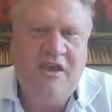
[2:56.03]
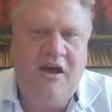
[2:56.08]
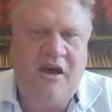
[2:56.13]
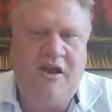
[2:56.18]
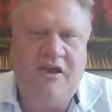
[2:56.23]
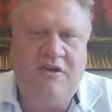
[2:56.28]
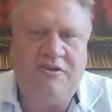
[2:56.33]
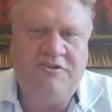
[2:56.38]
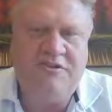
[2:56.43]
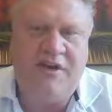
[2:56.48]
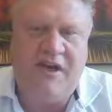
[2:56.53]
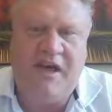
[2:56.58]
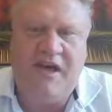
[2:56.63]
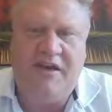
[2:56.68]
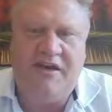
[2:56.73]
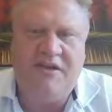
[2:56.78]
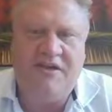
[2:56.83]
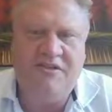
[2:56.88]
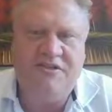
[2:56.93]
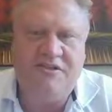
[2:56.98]
I also
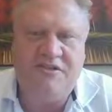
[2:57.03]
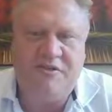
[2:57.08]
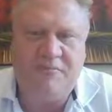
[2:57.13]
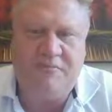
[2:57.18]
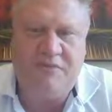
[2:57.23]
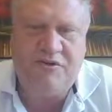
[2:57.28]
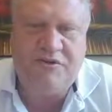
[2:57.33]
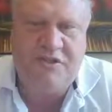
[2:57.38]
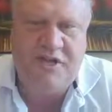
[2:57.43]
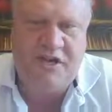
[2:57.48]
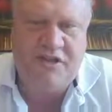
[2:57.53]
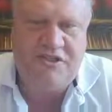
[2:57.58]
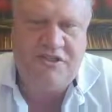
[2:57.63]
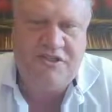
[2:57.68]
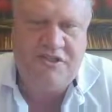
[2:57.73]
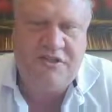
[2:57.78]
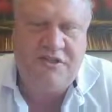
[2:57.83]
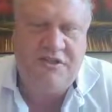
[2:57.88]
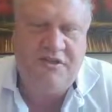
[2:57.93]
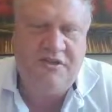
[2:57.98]
added in some
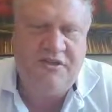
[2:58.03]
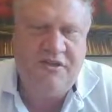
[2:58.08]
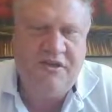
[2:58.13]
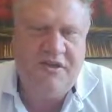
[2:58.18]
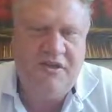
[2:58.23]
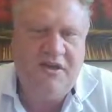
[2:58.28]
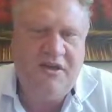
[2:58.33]
protection